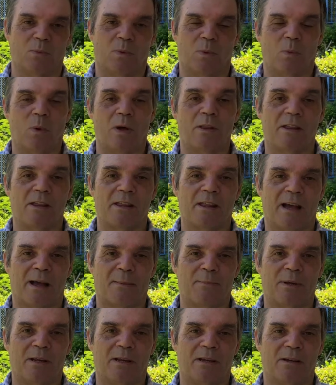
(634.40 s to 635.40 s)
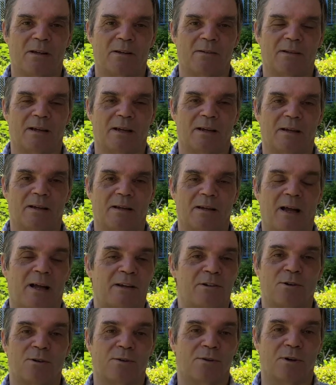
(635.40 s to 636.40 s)
Whether they're happy or not, I
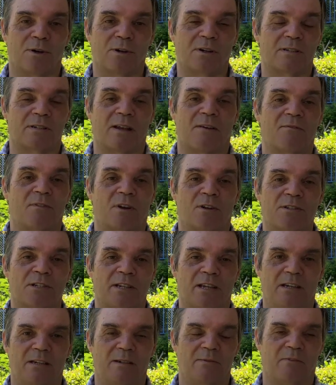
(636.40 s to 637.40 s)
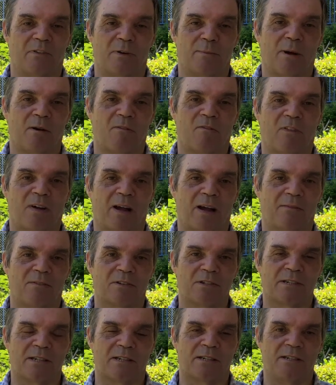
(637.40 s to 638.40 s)
don't know, because I'm not seeing them for about 5
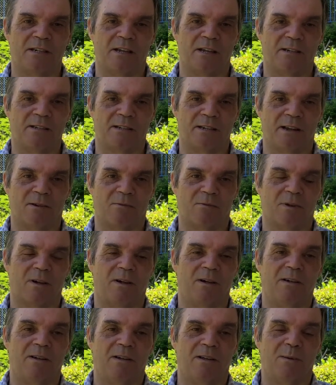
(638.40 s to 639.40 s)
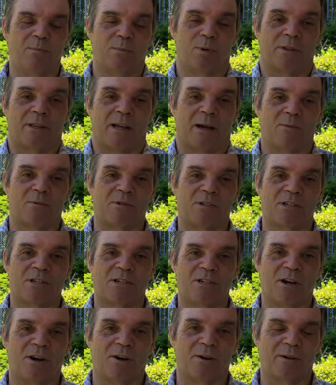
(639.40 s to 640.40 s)
or 6 years now. But that was a
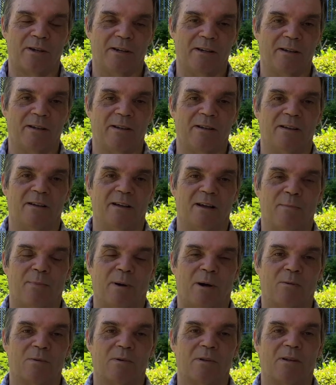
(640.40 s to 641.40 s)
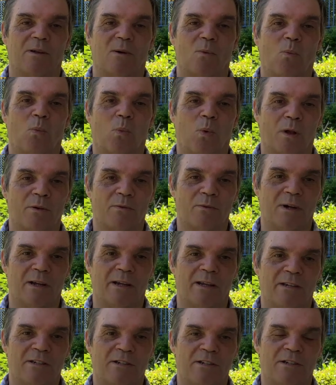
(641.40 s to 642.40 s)
story about one
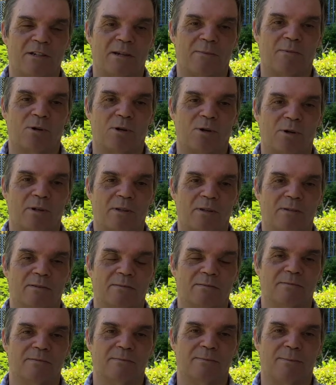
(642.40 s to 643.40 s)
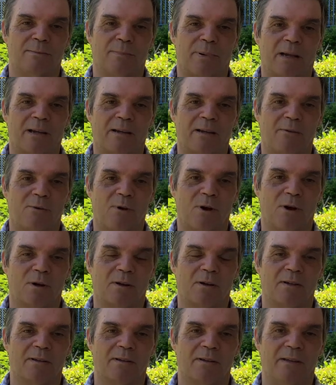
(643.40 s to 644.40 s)
relationship going badly
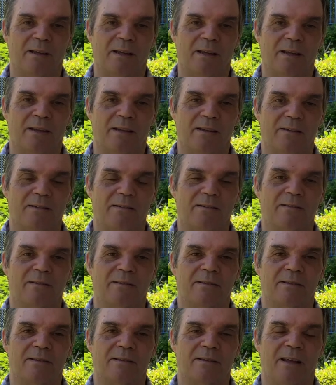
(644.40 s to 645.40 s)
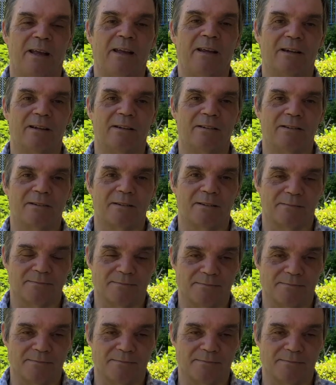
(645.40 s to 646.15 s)
wrong in England.